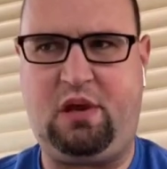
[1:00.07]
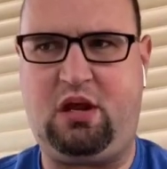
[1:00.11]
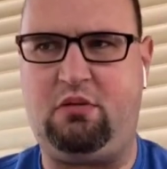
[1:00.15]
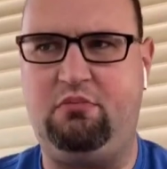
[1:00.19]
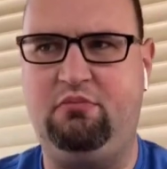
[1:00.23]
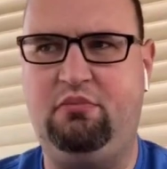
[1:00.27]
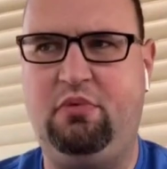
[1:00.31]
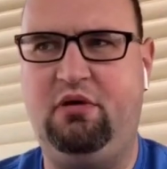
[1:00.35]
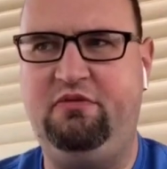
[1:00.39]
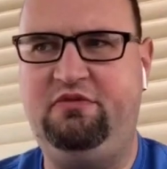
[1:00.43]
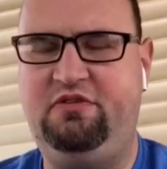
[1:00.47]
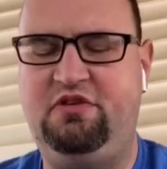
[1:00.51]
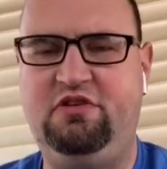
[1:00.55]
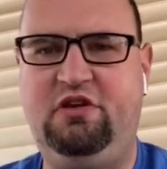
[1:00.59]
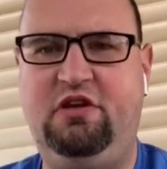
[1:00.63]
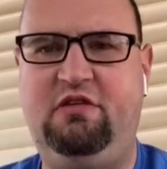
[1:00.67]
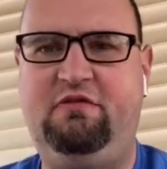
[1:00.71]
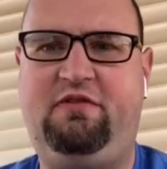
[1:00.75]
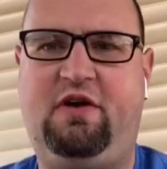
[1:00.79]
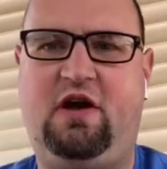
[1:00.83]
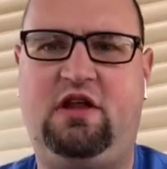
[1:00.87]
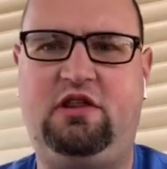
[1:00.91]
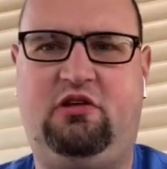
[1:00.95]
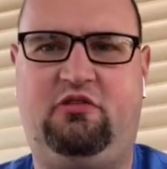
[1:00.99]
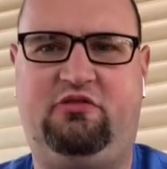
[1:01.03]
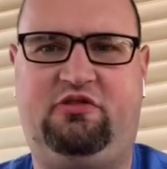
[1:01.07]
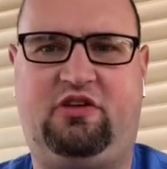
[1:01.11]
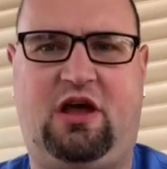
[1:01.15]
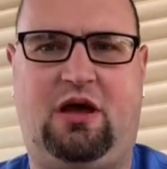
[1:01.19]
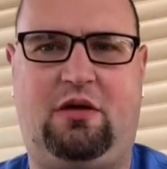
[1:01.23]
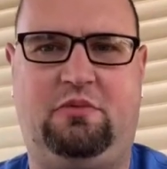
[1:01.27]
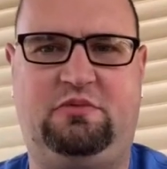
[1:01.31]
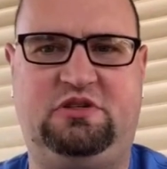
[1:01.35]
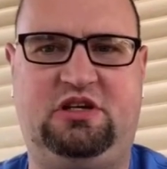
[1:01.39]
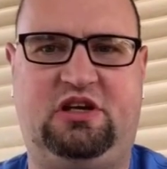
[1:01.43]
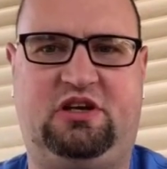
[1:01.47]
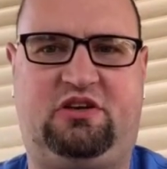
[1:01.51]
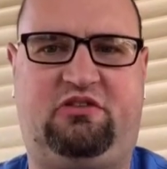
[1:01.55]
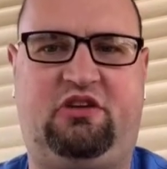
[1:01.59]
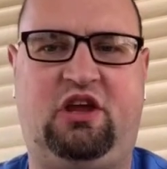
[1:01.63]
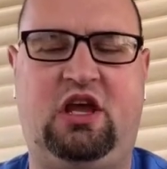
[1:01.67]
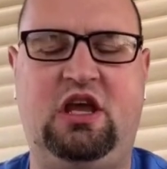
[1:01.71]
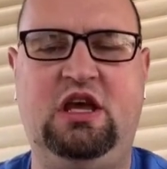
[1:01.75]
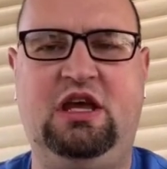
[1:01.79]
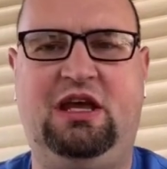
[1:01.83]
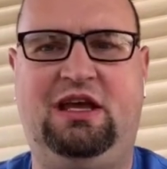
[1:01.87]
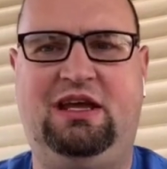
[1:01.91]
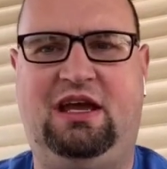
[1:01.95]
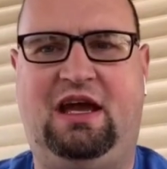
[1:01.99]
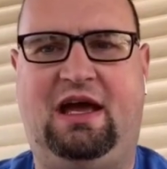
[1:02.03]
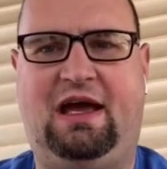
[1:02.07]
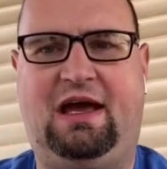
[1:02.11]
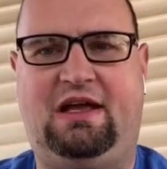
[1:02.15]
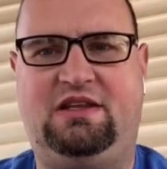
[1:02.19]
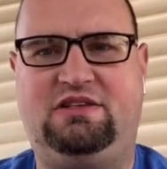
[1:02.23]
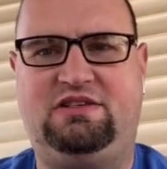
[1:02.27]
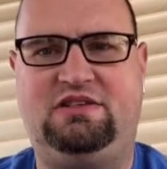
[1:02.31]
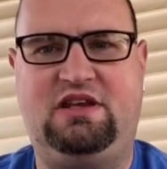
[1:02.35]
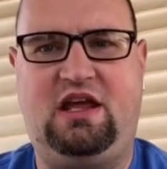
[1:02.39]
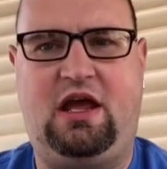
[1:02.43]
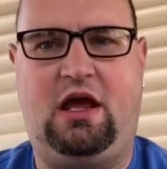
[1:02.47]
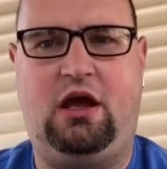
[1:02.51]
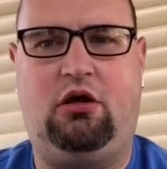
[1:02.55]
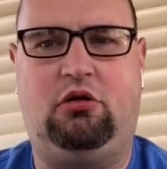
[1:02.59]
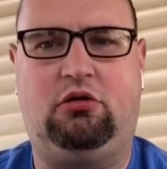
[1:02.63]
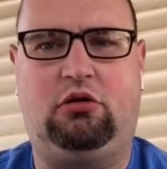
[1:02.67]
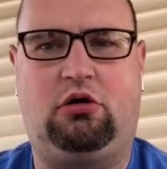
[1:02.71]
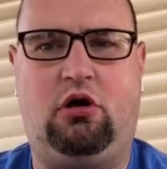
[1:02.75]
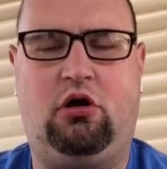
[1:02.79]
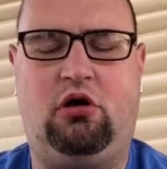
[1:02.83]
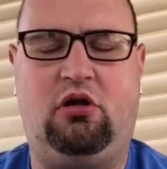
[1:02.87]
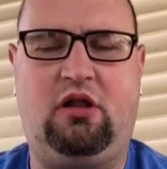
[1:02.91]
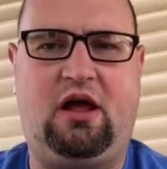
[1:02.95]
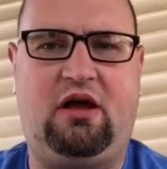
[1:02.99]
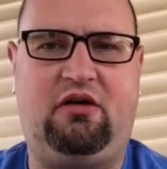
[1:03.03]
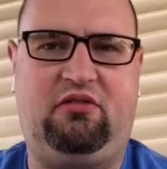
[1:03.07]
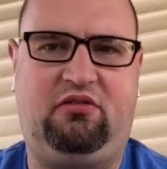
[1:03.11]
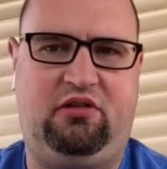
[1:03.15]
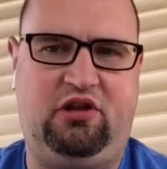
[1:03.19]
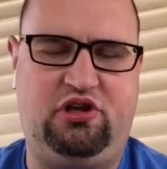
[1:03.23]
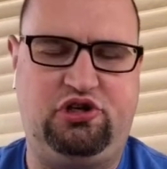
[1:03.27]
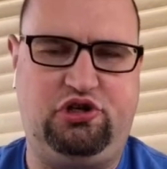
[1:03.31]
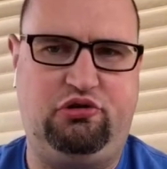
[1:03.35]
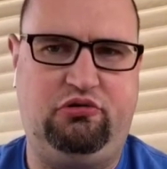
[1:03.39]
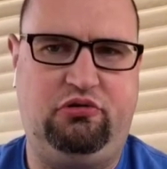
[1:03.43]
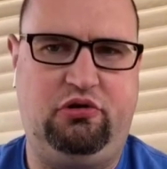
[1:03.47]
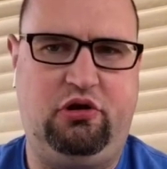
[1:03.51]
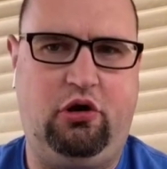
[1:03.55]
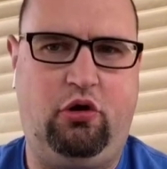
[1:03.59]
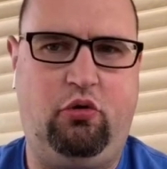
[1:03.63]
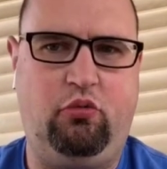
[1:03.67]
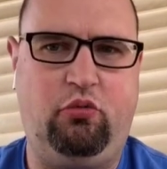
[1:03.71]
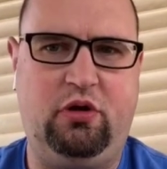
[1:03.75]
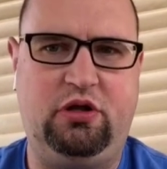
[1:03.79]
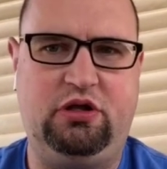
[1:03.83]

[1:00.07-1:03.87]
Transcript: But if you did find those objects, today I'll call out and let you know when